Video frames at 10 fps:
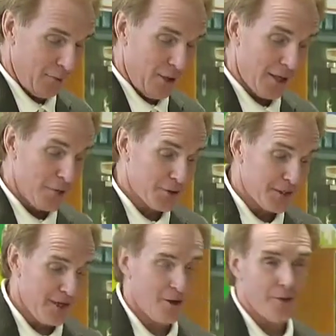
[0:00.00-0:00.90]
While he was
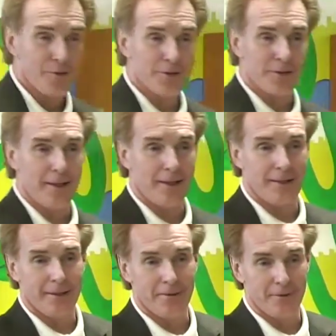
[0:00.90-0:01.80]
here, he was
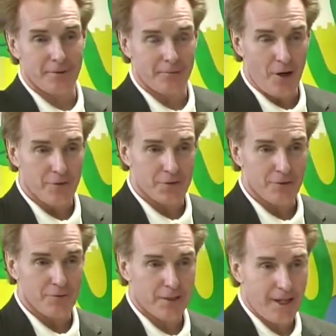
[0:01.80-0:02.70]
involved with
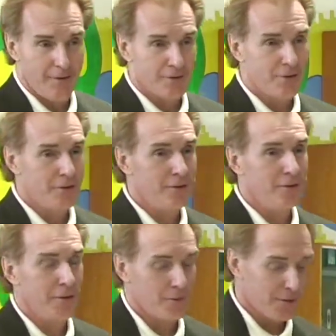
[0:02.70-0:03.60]
student
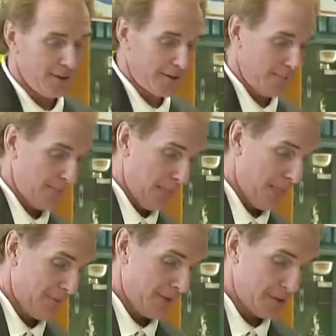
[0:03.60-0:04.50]
council. He was
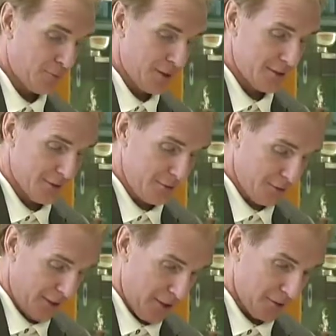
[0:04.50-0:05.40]
vice president of
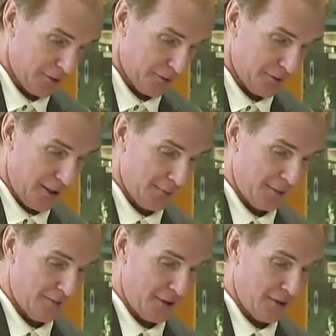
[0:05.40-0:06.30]
student council for a couple
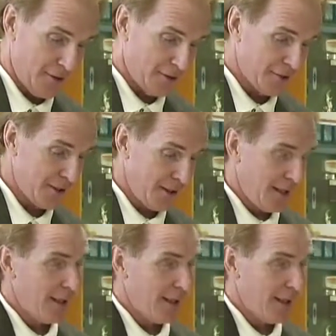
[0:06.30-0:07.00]
of years.